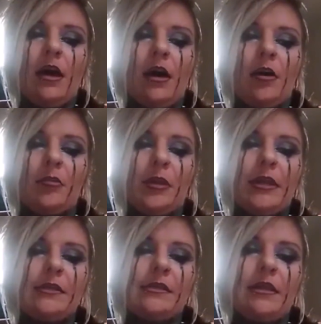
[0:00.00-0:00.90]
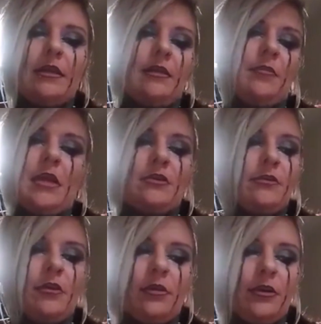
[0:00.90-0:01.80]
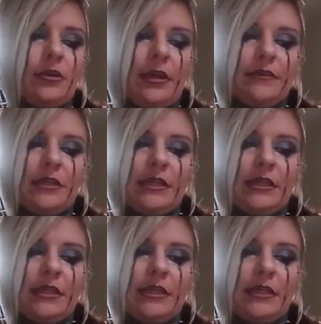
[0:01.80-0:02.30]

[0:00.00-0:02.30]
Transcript: Um, plays a major role in her life.